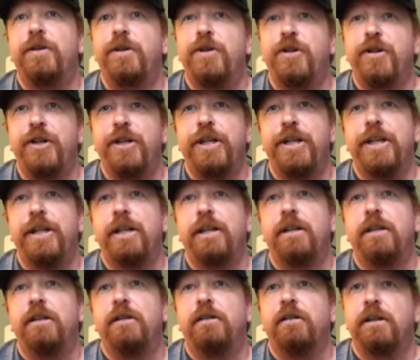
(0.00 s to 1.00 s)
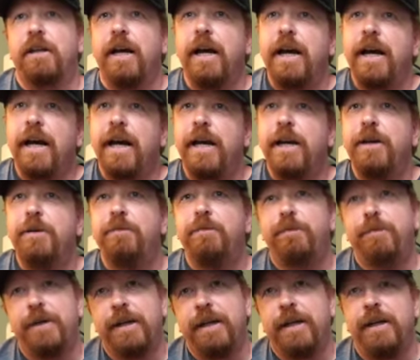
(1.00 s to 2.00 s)
G, A,
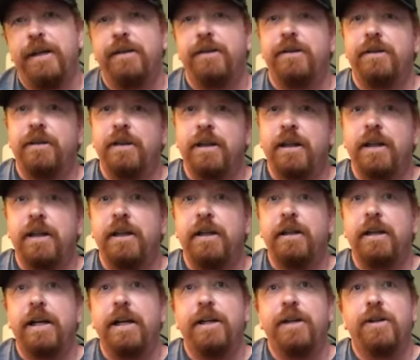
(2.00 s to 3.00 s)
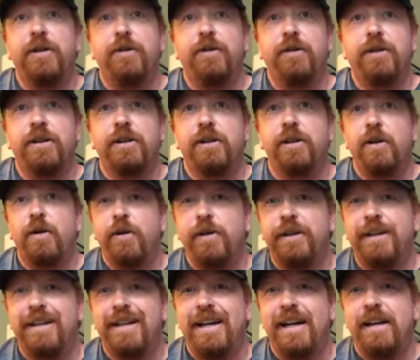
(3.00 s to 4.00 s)
B, C. And you'll just
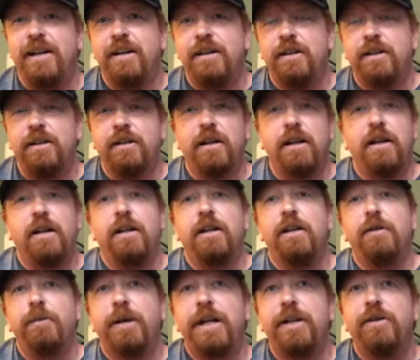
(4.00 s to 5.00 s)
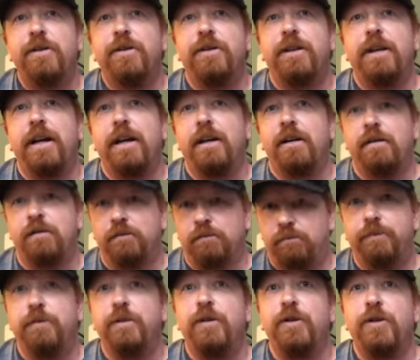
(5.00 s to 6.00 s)
notice that is the major scale.
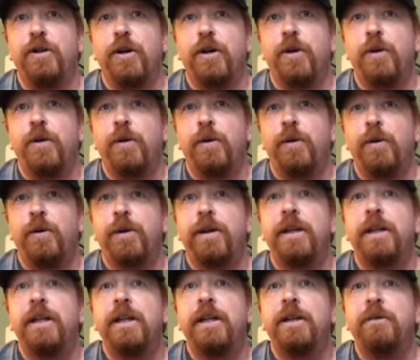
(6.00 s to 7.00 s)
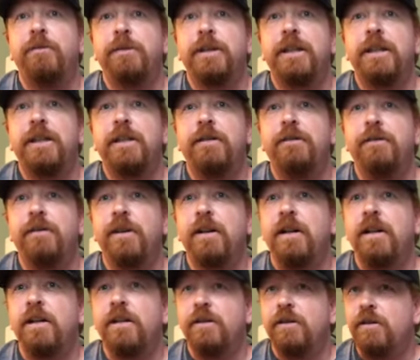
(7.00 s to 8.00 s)
Do, re, mi,
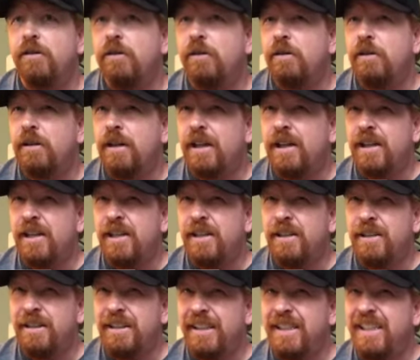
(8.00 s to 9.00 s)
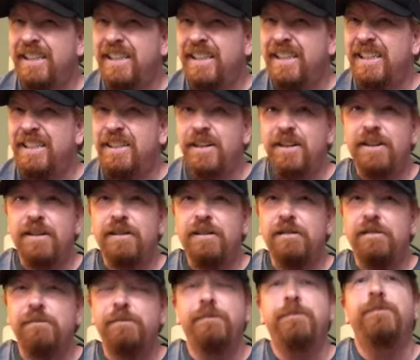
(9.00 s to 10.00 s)
fa, sol, la, ti,
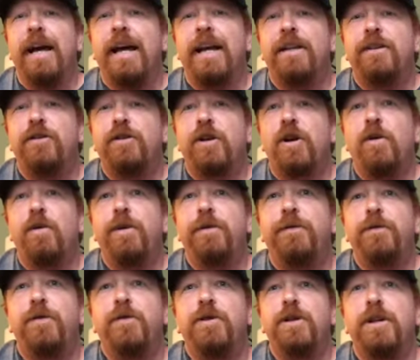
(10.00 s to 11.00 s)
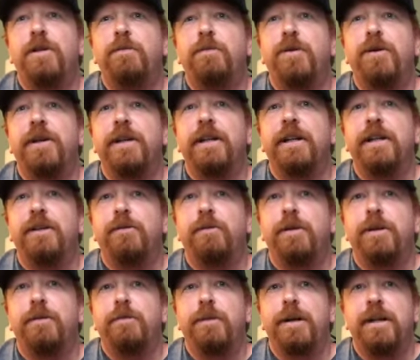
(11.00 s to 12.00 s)
do. And so if you just put its
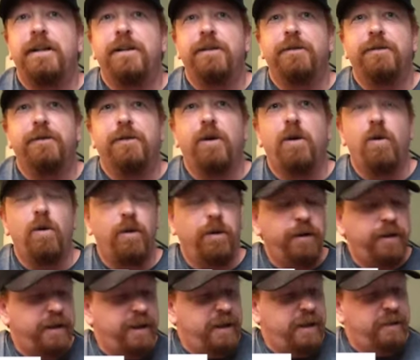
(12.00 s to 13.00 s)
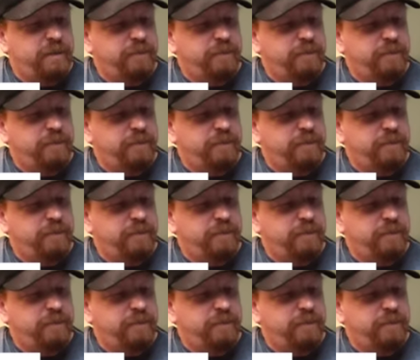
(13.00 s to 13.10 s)
respective chord